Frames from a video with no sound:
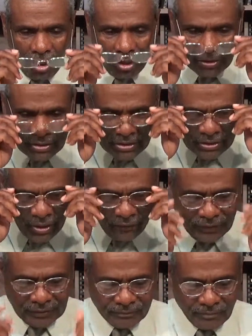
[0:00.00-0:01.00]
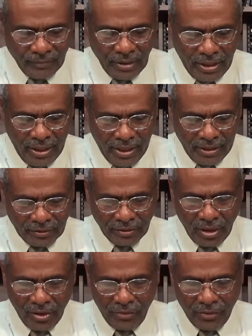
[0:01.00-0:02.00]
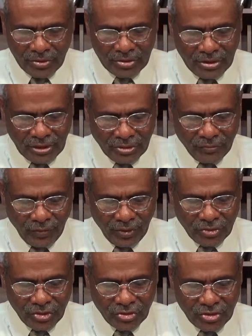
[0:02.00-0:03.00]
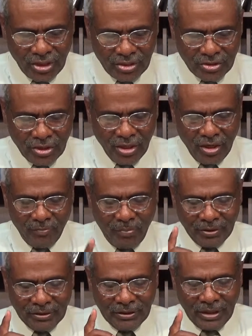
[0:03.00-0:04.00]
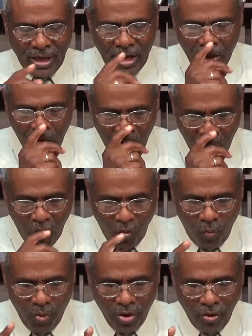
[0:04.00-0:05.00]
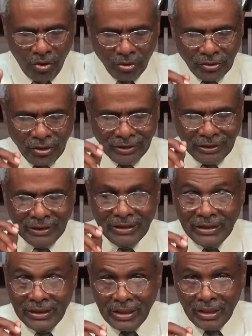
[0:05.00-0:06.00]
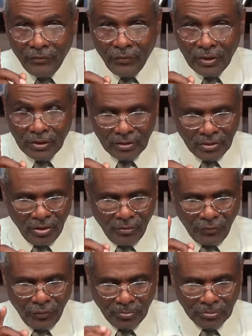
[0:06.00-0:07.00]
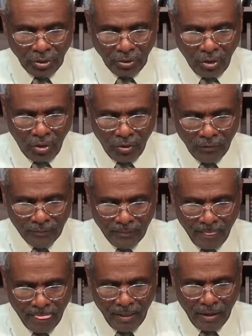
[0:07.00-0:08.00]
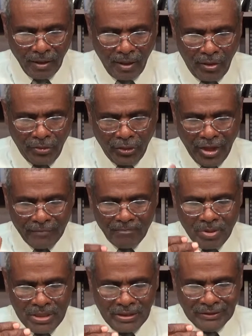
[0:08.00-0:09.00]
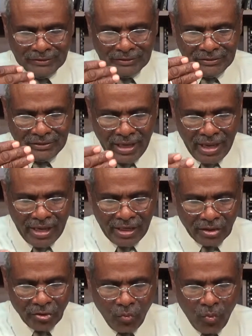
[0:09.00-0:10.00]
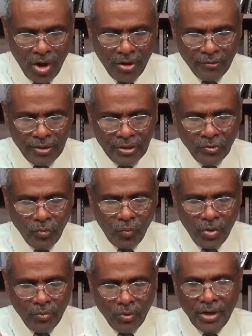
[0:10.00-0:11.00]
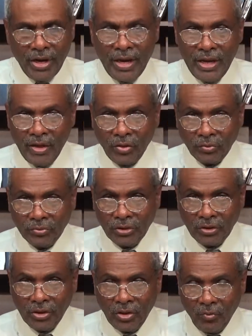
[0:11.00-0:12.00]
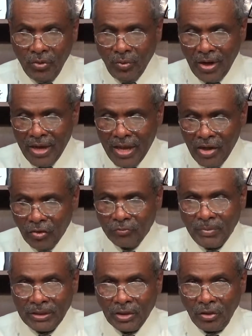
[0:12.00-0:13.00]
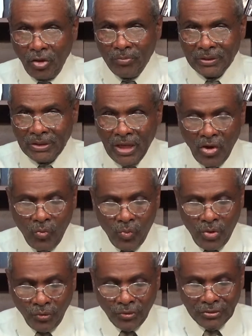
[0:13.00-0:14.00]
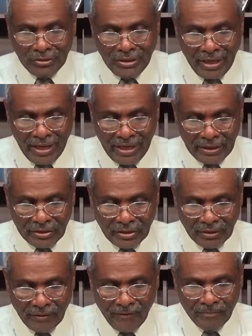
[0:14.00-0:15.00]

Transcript: 7 and the 6th verse, it says, "But now we are delivered from the law, that being dead wherein we were held." We were held by the law, but now we are dead